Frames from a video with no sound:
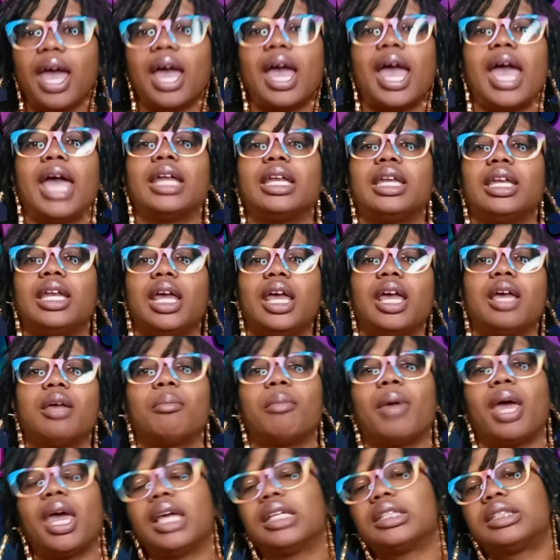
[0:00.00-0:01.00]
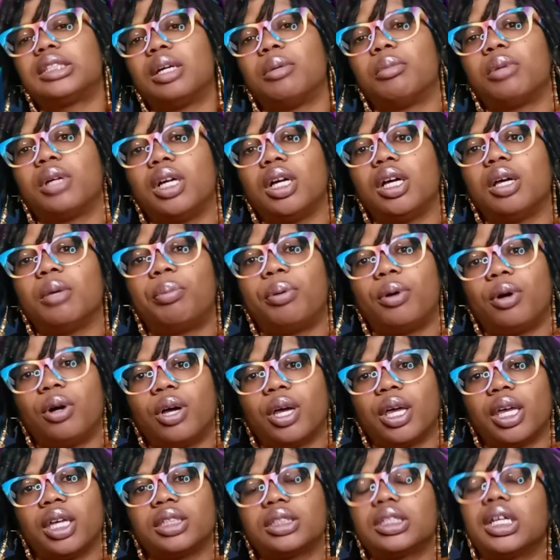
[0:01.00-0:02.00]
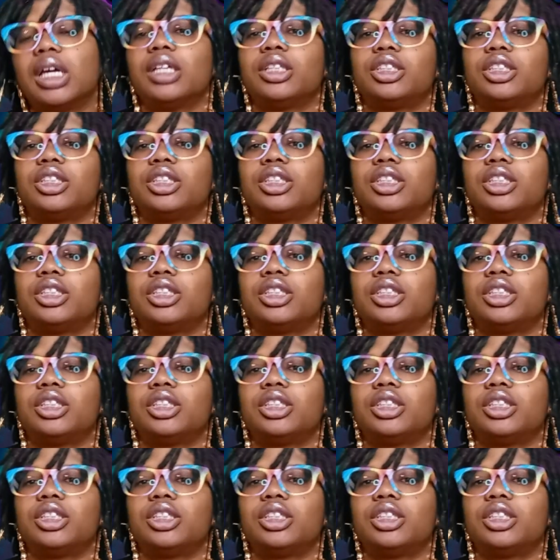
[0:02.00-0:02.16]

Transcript: and Nick made some good points.